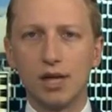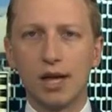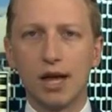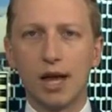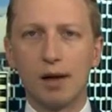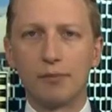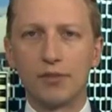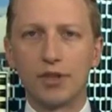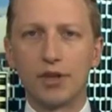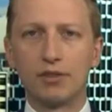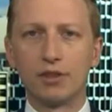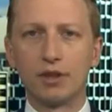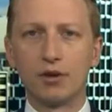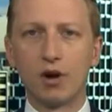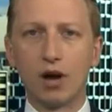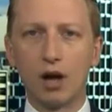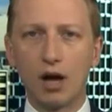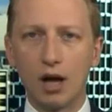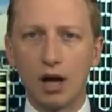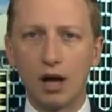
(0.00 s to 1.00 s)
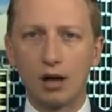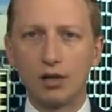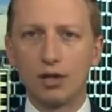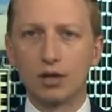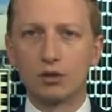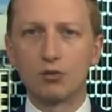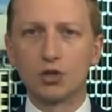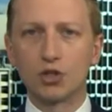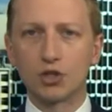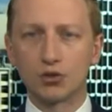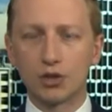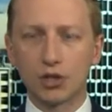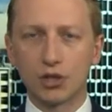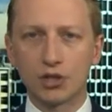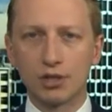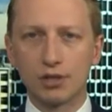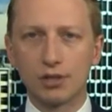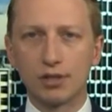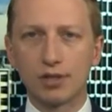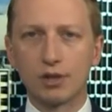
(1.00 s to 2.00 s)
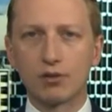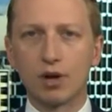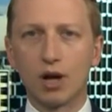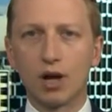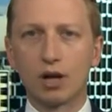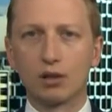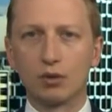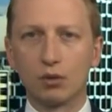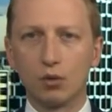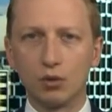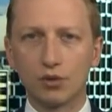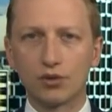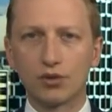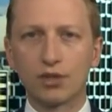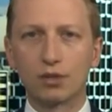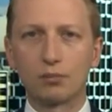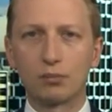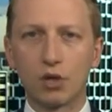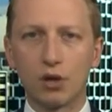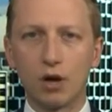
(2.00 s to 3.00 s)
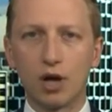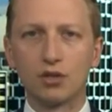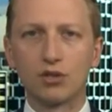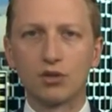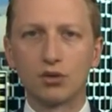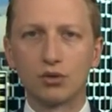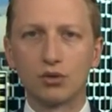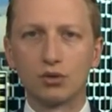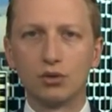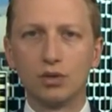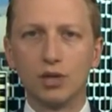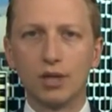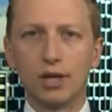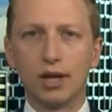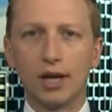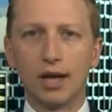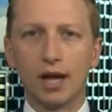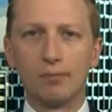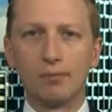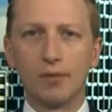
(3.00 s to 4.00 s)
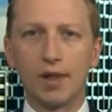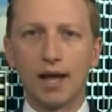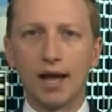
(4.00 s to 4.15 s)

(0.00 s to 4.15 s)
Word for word: Um, there, are restrictions, there are laws that apply to um,